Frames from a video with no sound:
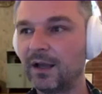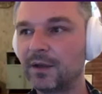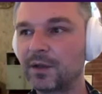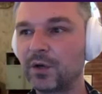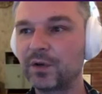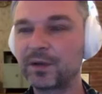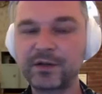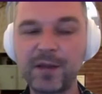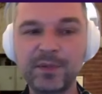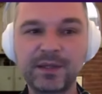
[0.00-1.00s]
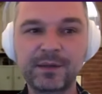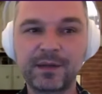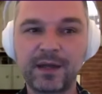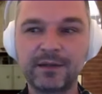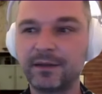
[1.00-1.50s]
So scraping a
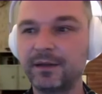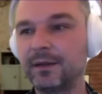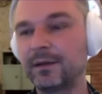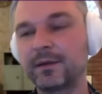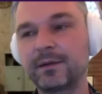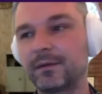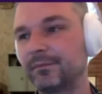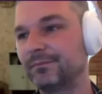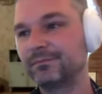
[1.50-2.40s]
site is